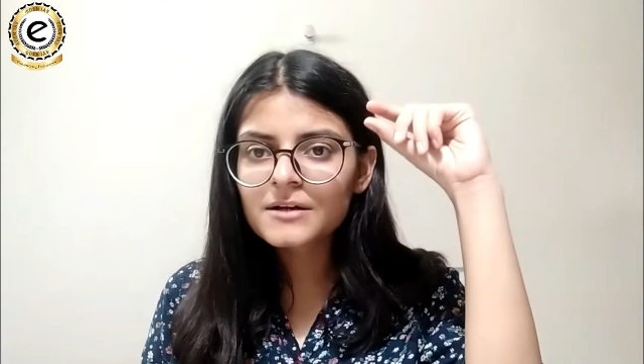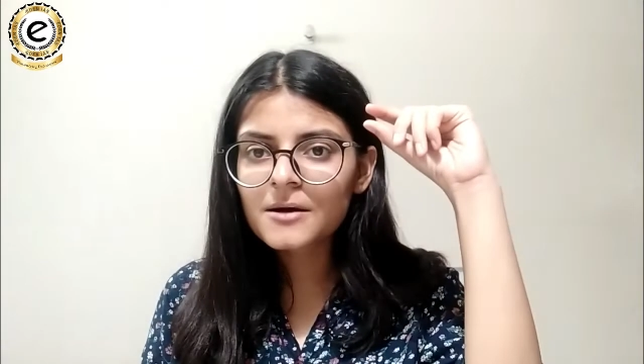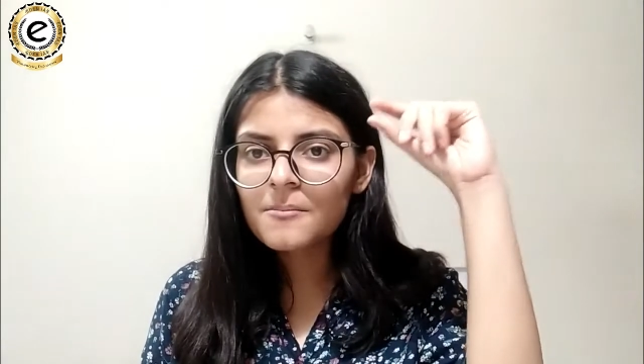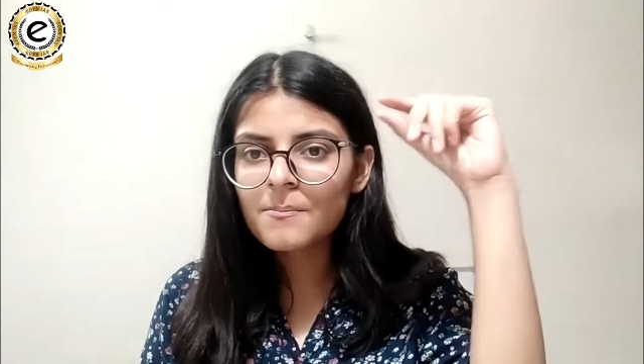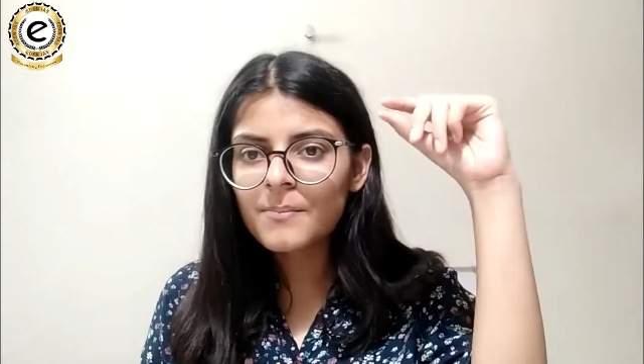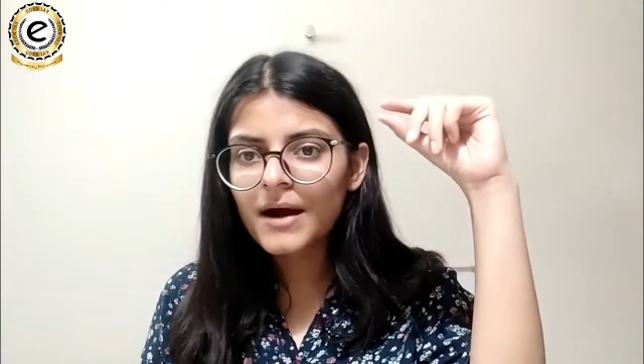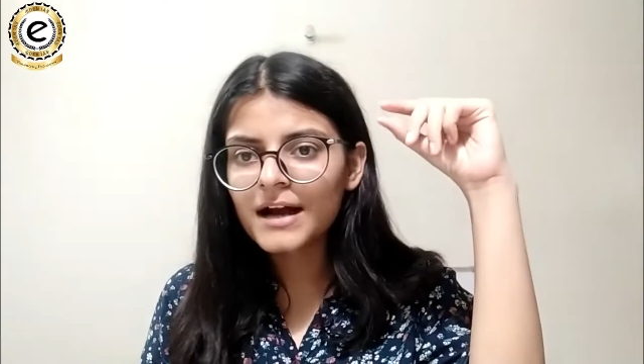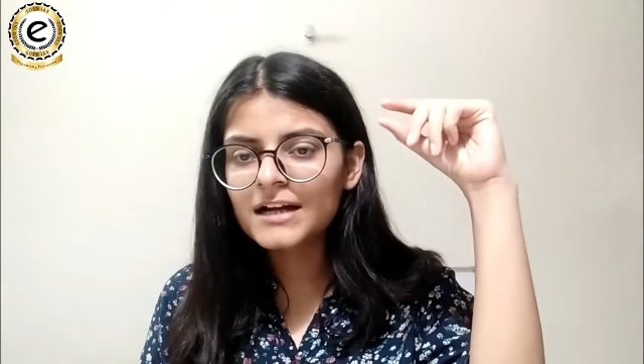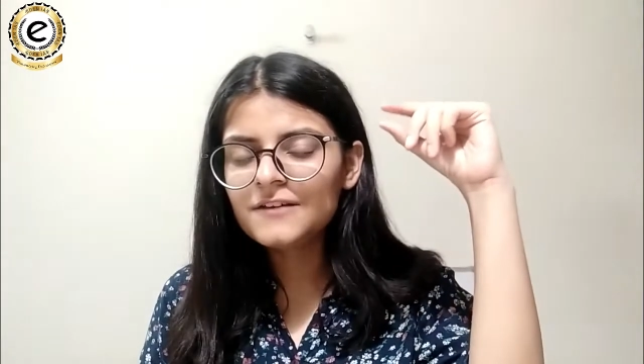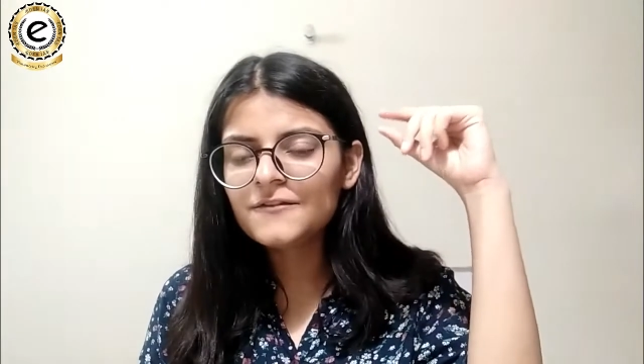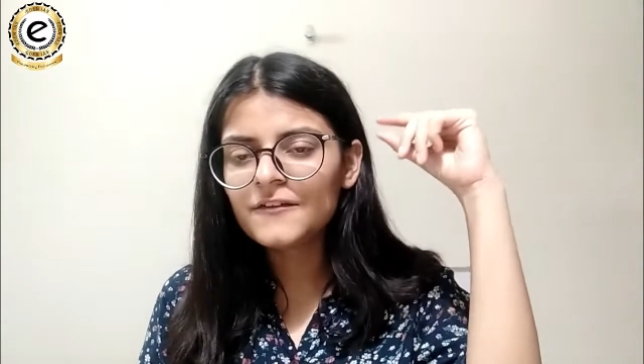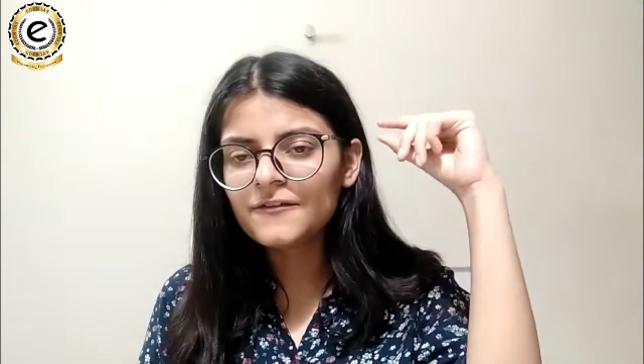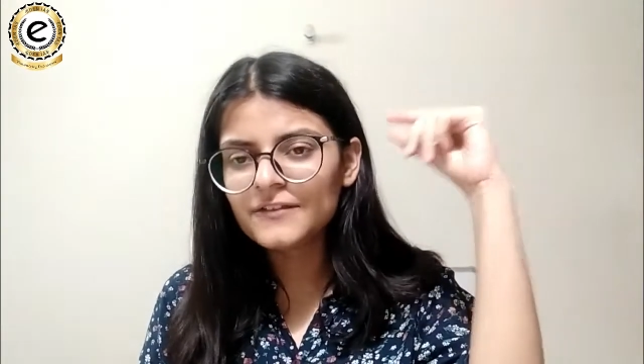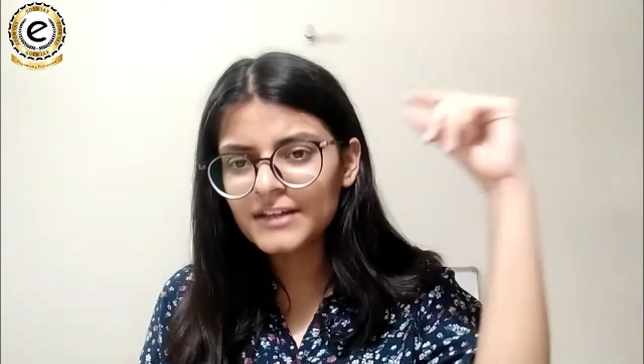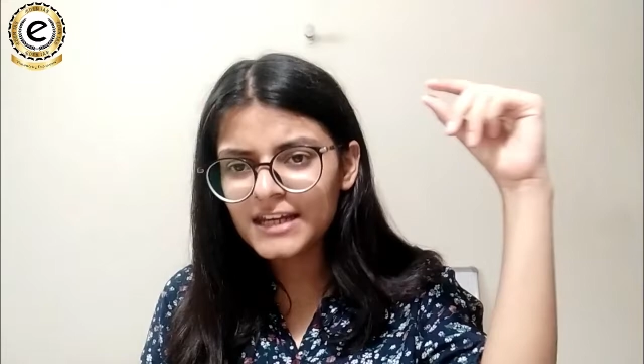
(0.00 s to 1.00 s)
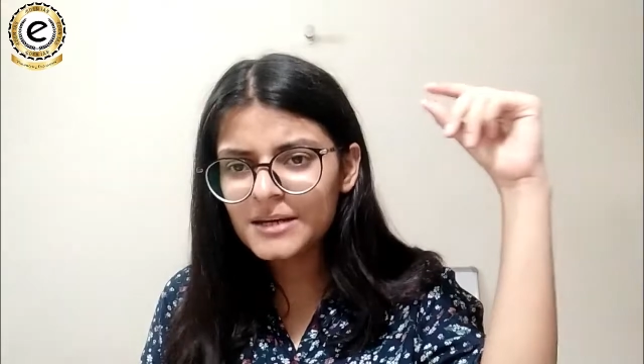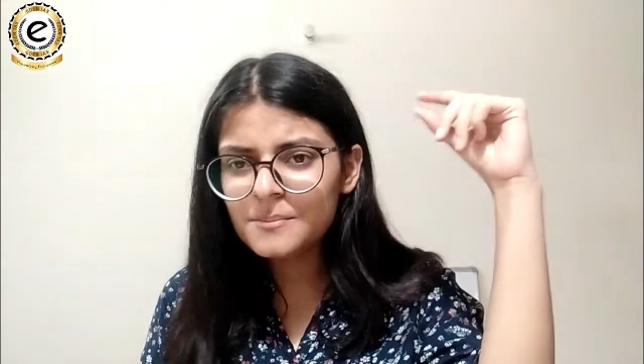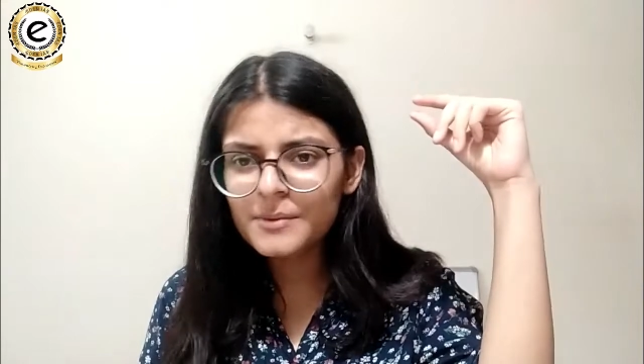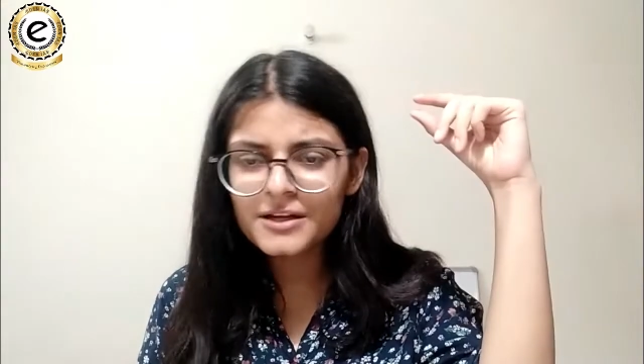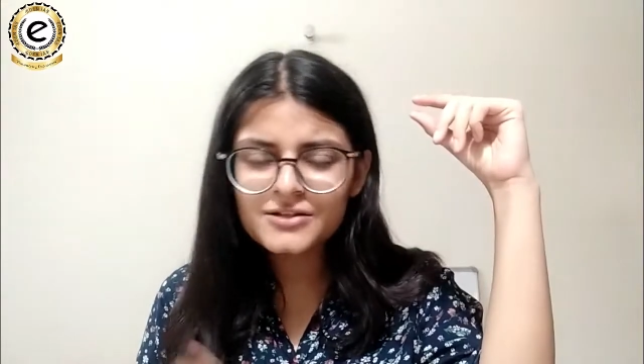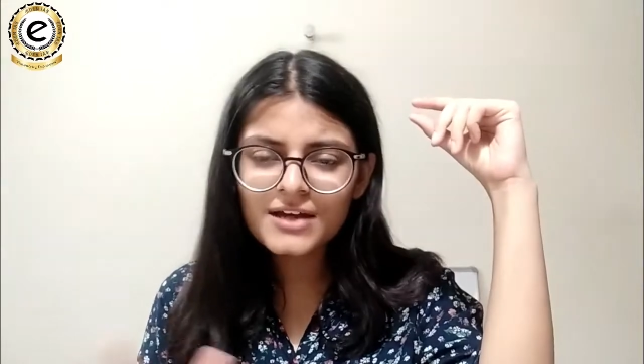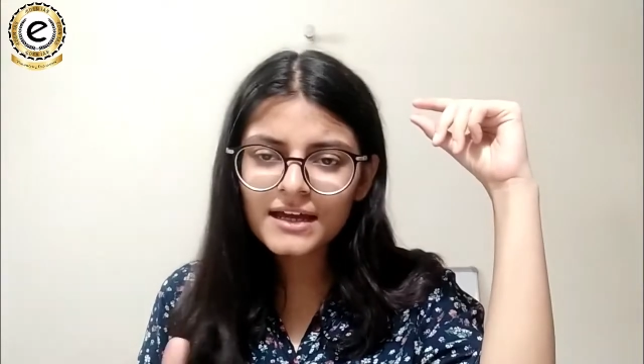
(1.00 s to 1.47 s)
compiled 15
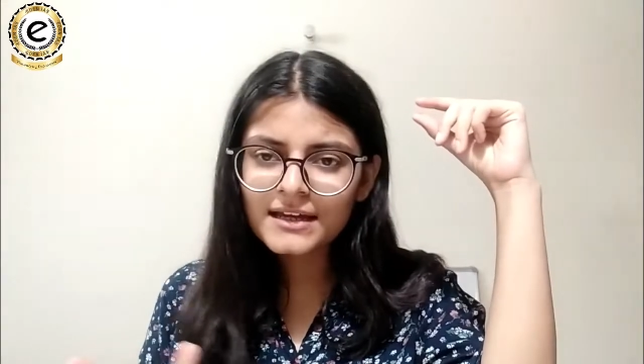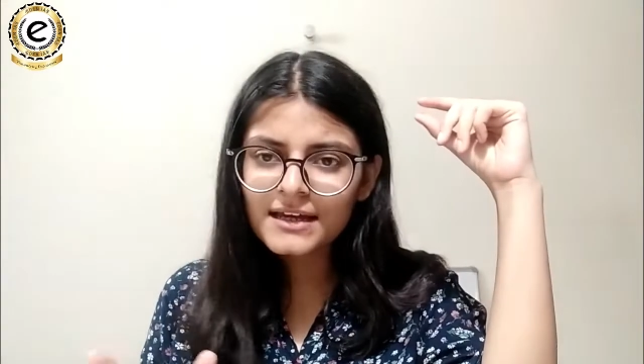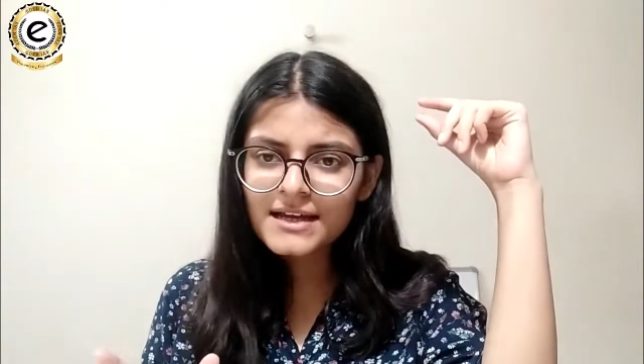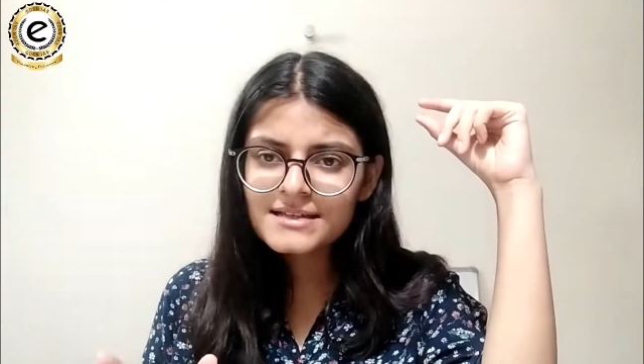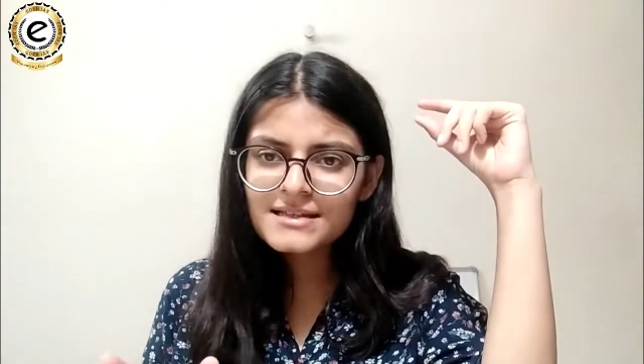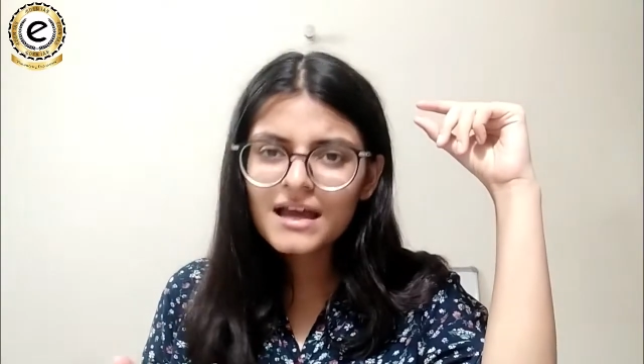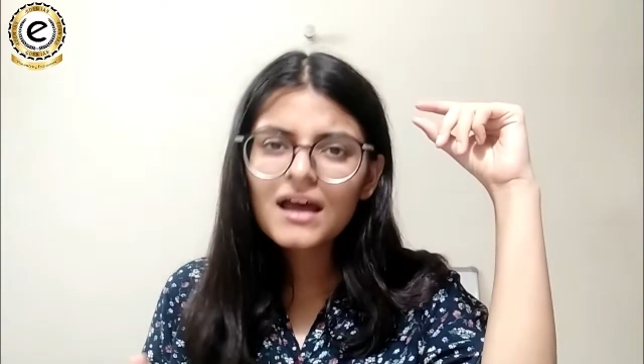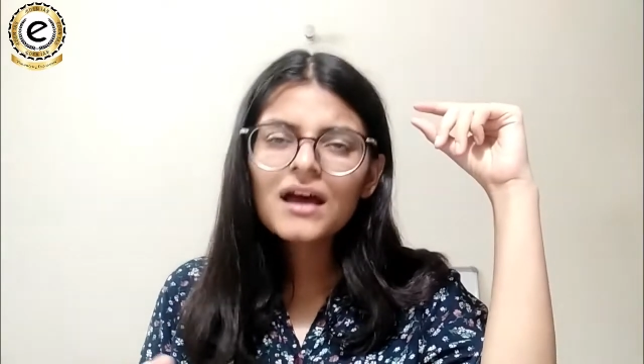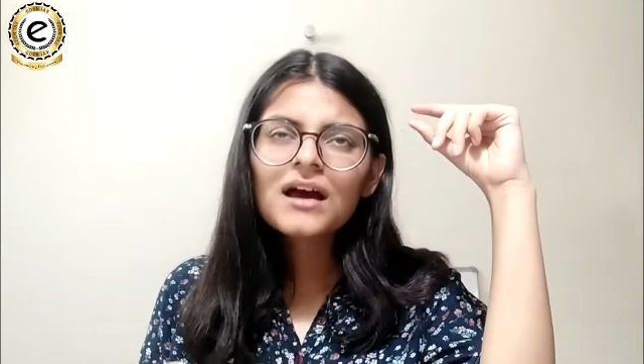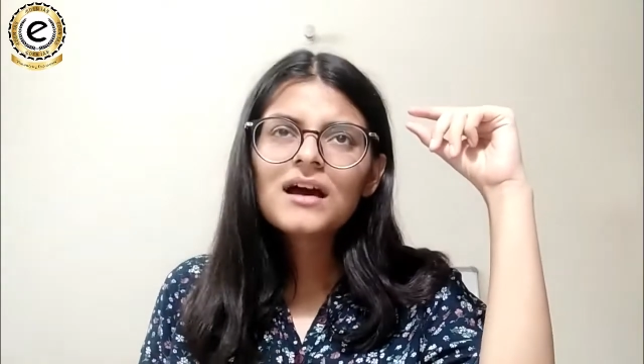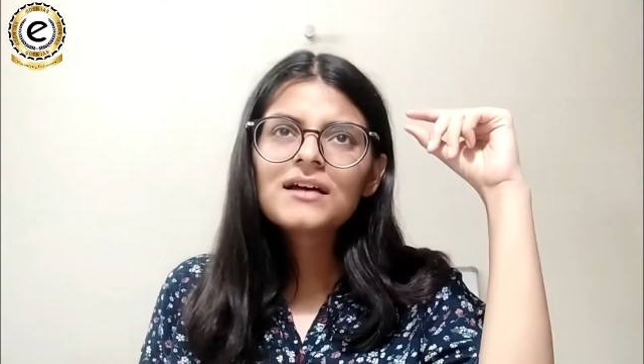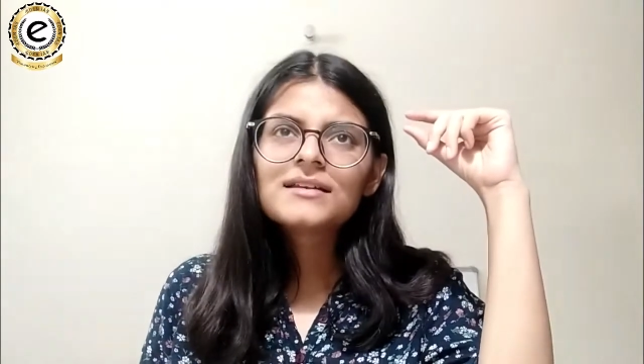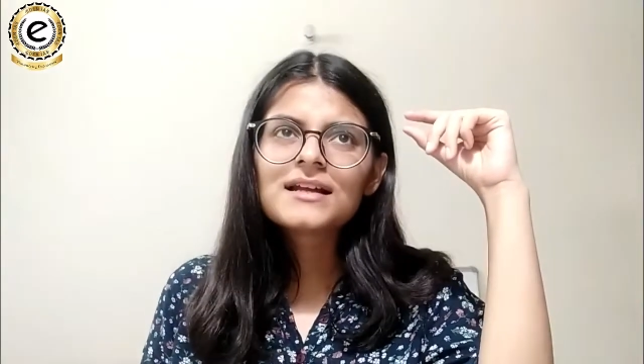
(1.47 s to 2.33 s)
page, I guess.